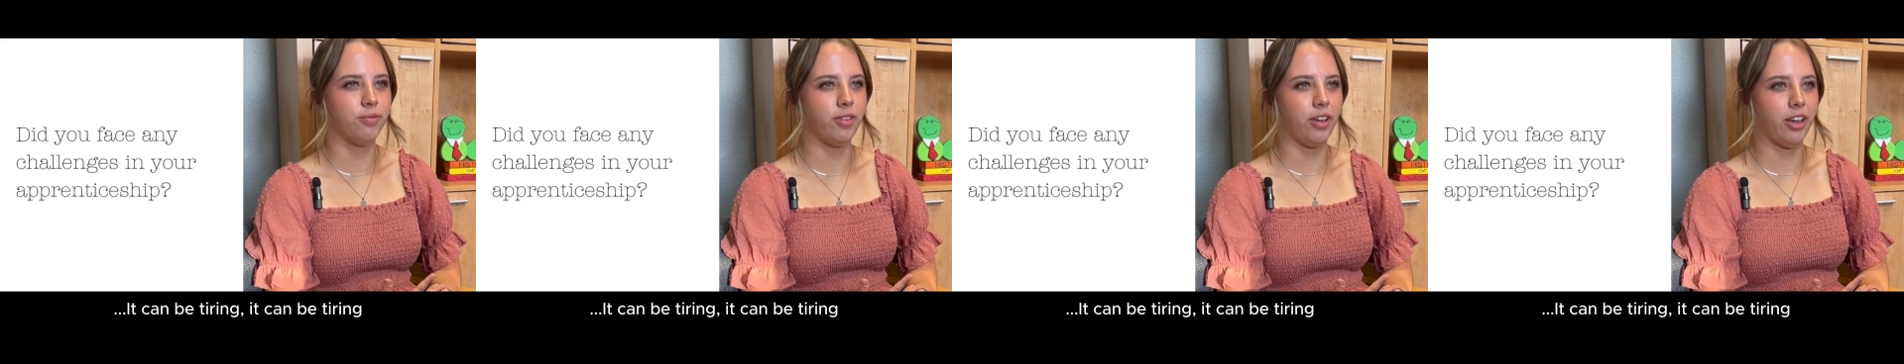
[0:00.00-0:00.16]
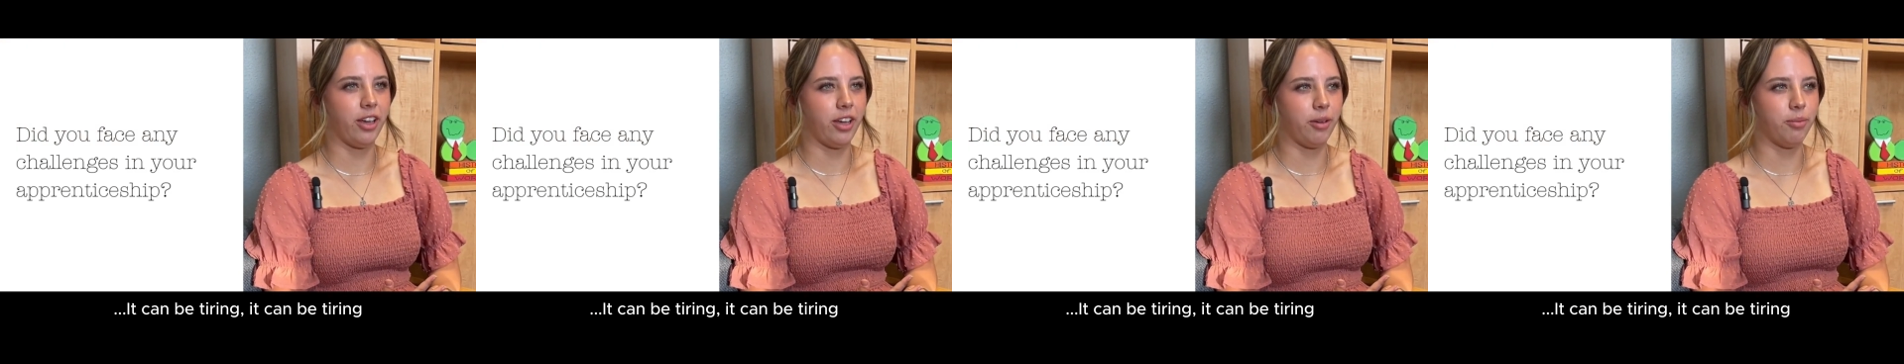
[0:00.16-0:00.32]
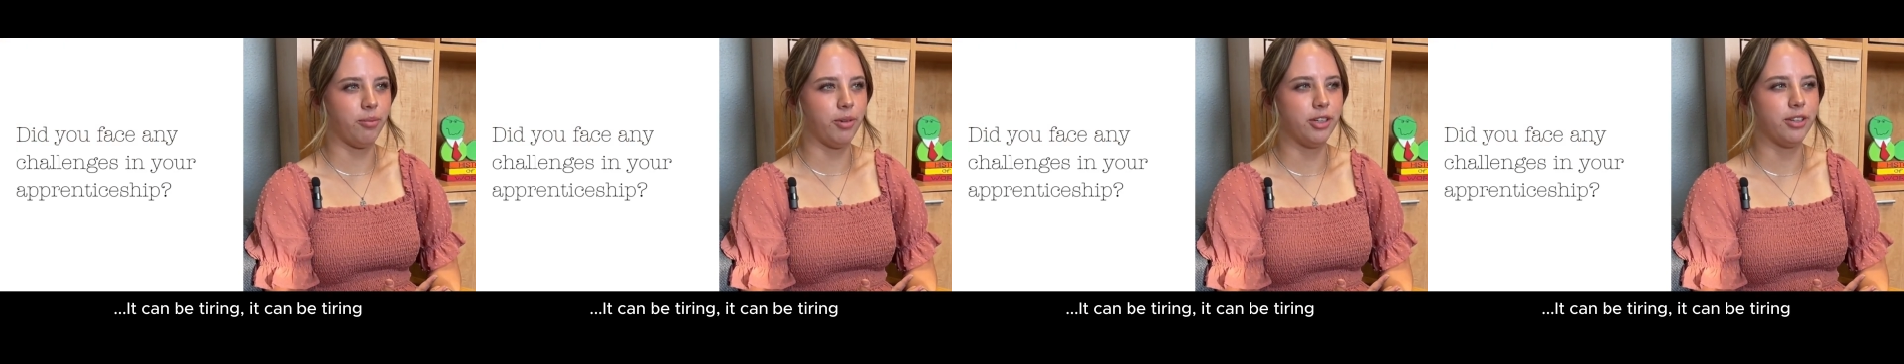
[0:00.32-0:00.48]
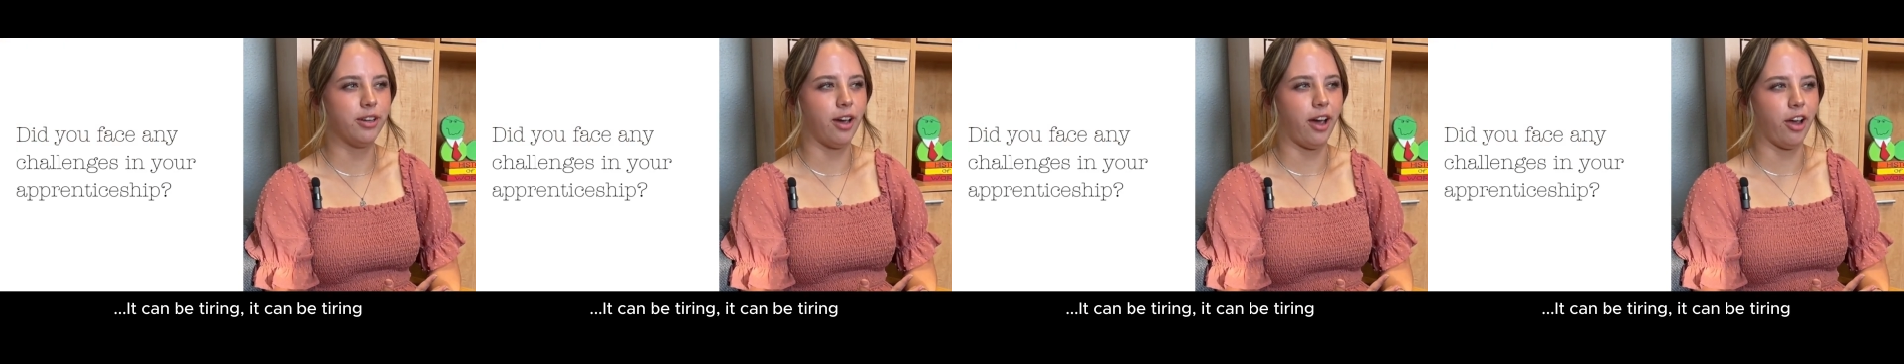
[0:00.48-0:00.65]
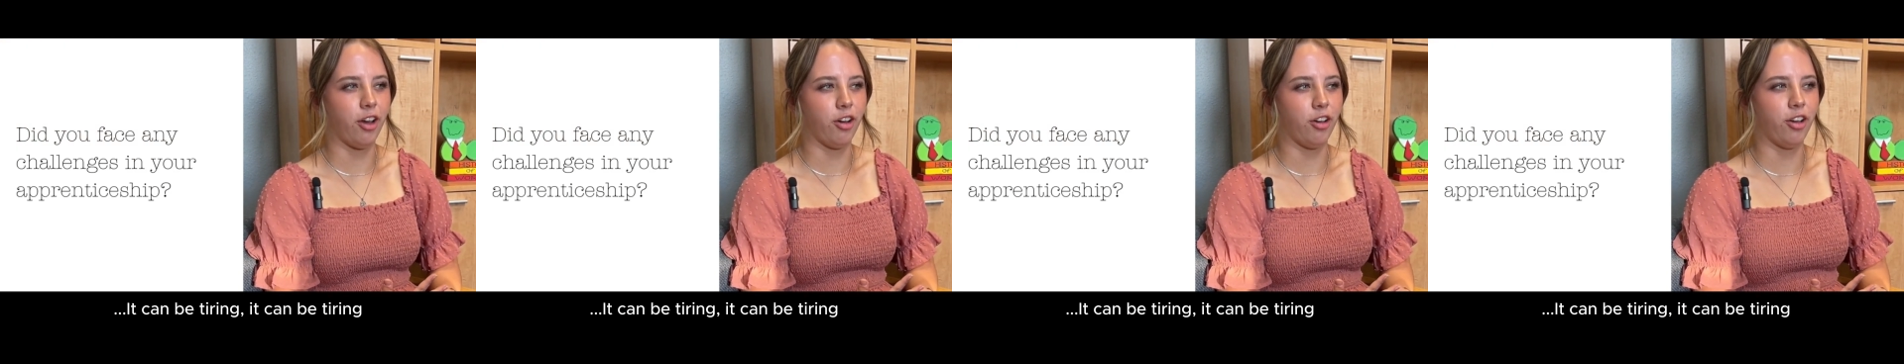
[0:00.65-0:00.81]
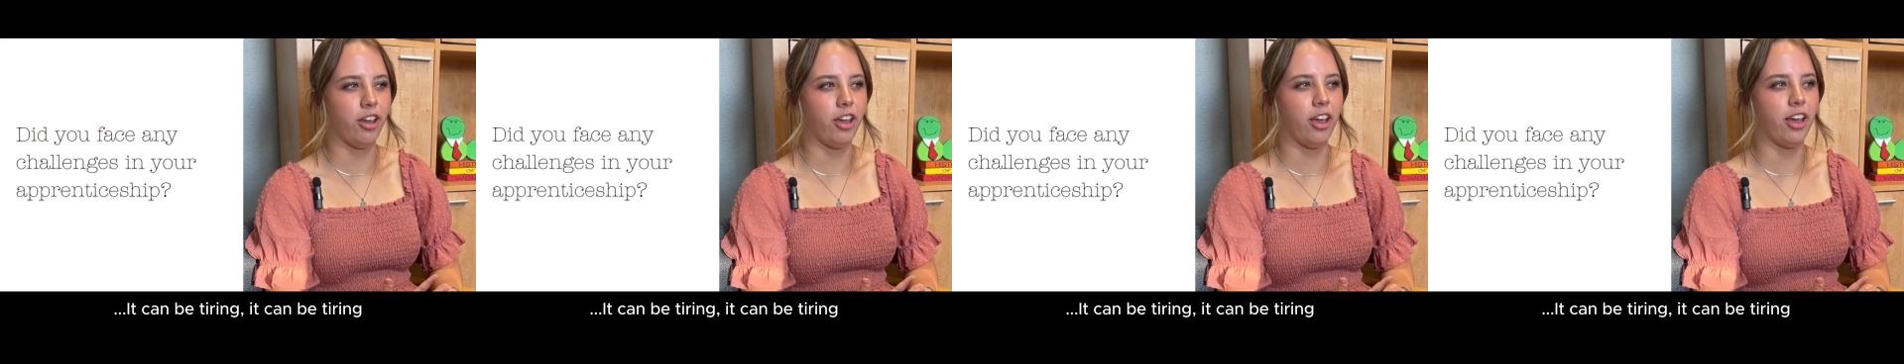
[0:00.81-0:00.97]
It can be
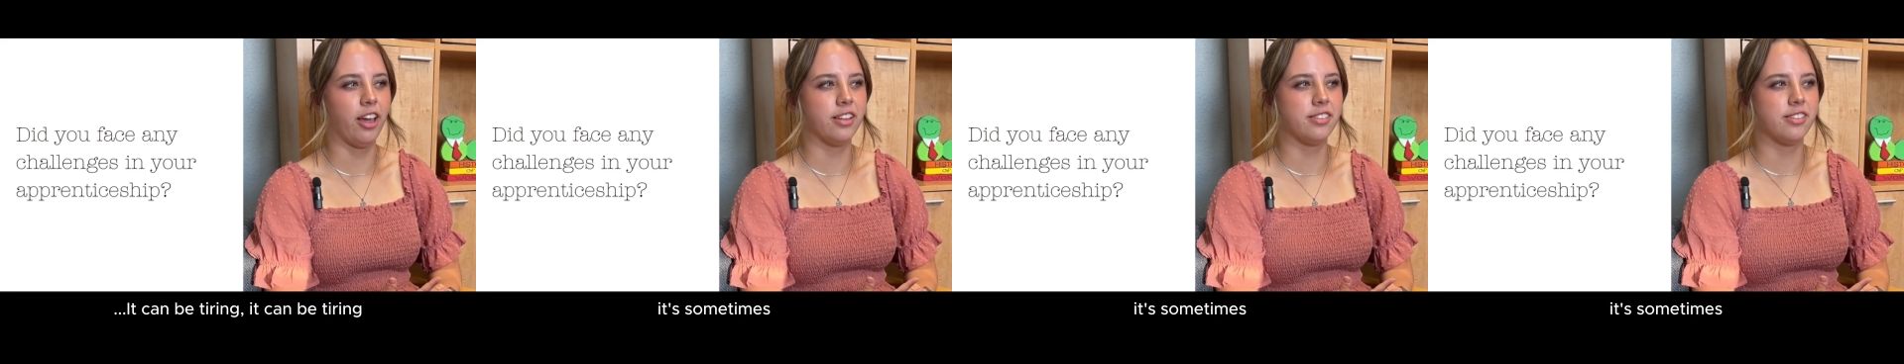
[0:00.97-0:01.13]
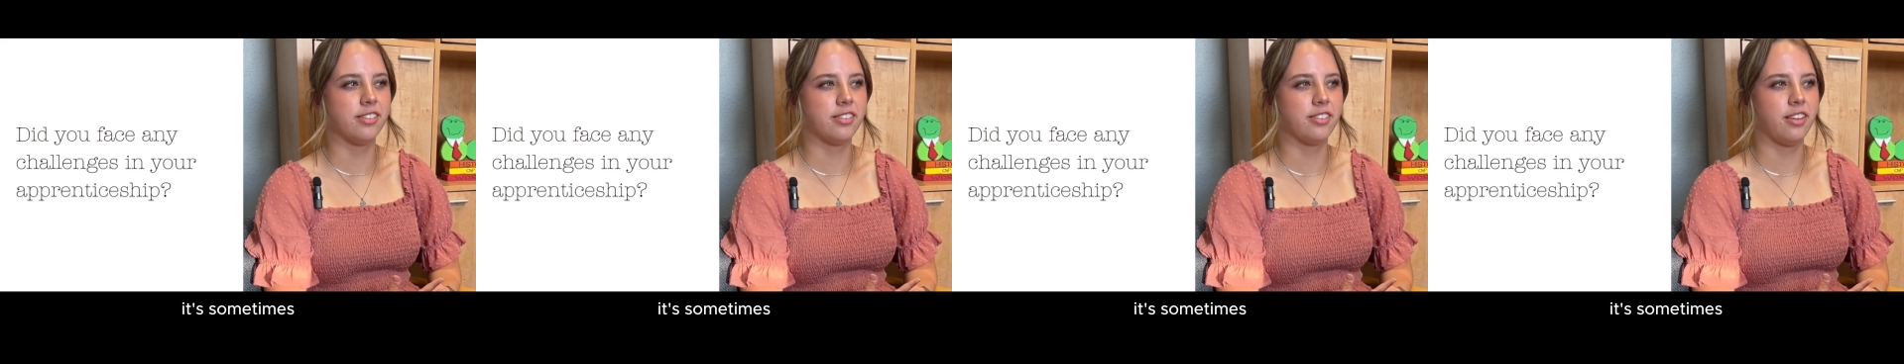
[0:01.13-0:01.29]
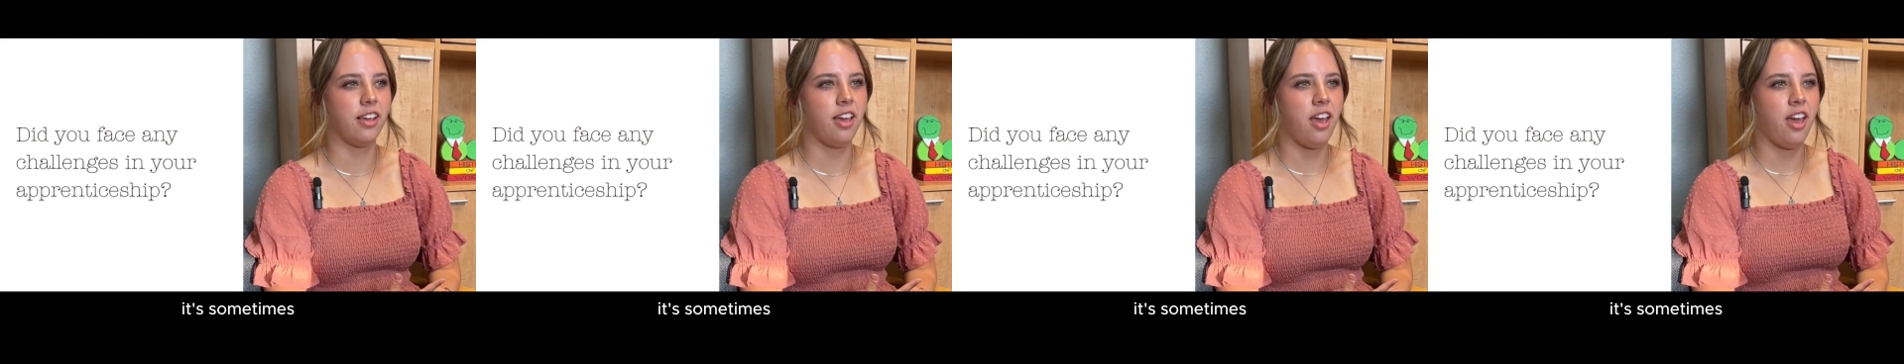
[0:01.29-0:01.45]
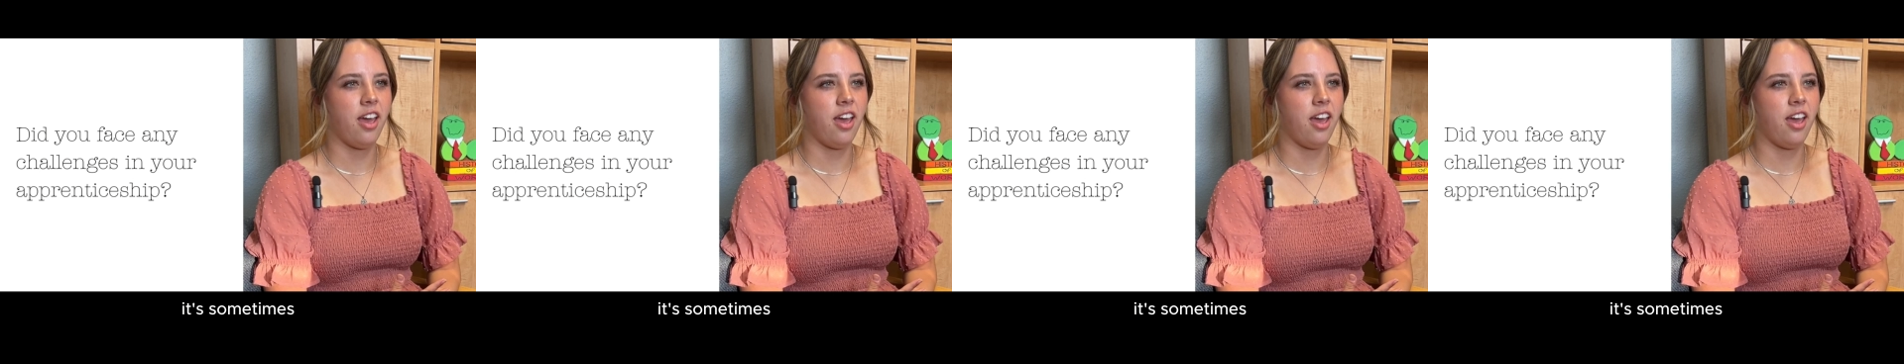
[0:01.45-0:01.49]
tiring. It's